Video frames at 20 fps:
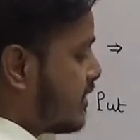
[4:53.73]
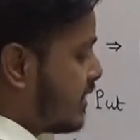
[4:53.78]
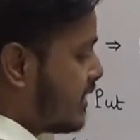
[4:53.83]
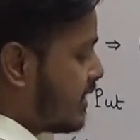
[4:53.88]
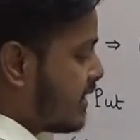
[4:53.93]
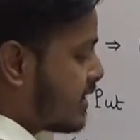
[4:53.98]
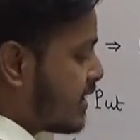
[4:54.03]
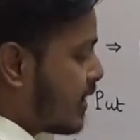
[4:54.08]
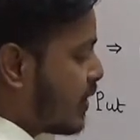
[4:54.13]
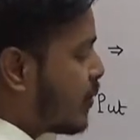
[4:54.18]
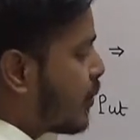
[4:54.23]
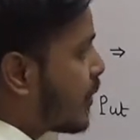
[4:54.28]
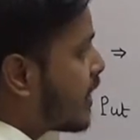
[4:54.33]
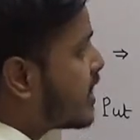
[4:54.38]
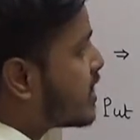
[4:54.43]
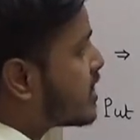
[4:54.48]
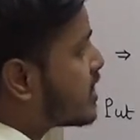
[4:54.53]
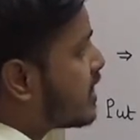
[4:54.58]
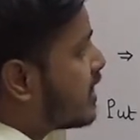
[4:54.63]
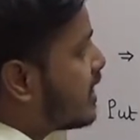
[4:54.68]
this
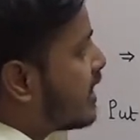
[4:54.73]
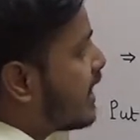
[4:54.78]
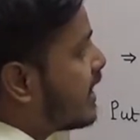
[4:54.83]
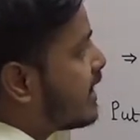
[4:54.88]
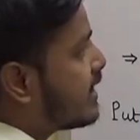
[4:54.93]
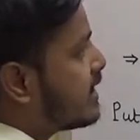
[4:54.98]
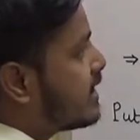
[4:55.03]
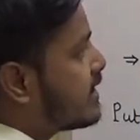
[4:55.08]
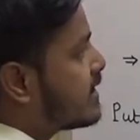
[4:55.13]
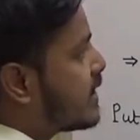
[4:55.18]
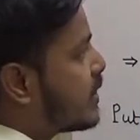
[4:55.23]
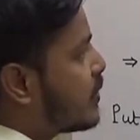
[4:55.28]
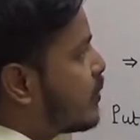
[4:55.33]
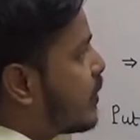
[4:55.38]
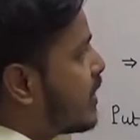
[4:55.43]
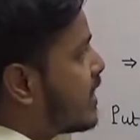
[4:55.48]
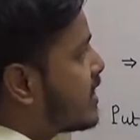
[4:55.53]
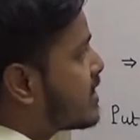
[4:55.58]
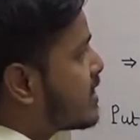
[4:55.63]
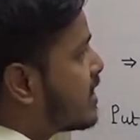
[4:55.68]
equation and this
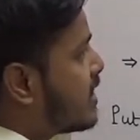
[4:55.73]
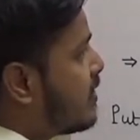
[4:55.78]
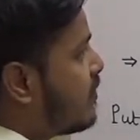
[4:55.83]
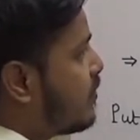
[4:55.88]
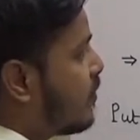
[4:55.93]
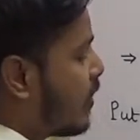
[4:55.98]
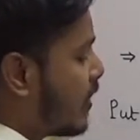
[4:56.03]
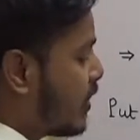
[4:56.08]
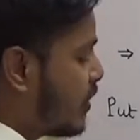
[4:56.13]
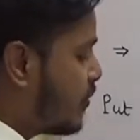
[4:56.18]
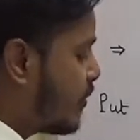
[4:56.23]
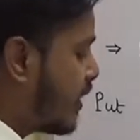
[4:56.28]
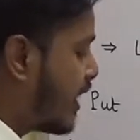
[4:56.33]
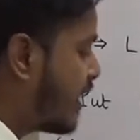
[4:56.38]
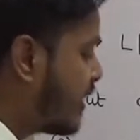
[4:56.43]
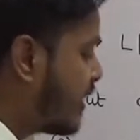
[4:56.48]
equation, what you can